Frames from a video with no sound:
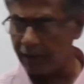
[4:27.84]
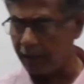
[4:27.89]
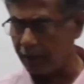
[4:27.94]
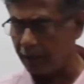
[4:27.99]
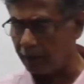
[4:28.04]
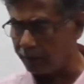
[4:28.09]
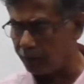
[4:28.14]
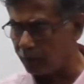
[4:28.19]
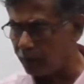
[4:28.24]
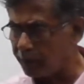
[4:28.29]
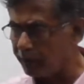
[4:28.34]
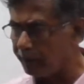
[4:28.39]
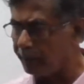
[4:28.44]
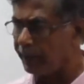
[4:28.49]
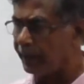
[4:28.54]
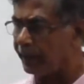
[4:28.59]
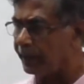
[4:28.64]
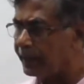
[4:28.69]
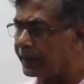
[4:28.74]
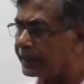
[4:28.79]
of quantum
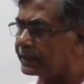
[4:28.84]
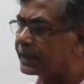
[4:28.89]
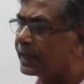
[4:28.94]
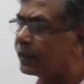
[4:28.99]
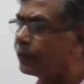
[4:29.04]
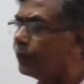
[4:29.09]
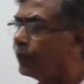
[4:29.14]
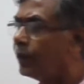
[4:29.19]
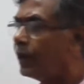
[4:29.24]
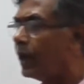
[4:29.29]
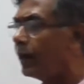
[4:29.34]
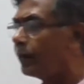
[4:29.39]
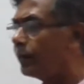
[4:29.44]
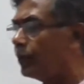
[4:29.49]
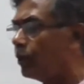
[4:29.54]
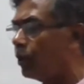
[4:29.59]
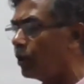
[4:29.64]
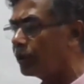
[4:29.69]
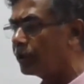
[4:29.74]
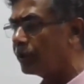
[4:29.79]
mechanics, and we have
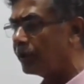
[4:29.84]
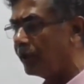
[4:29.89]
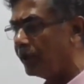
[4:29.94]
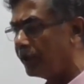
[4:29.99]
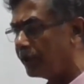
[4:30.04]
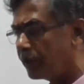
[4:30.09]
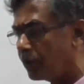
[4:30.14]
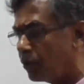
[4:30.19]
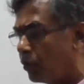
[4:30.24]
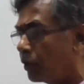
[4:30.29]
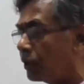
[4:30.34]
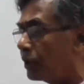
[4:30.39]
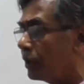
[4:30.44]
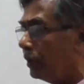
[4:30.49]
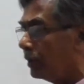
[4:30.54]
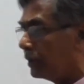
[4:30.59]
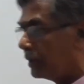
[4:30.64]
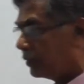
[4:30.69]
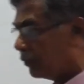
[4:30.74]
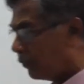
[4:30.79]
not really
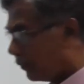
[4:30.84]
chronicled it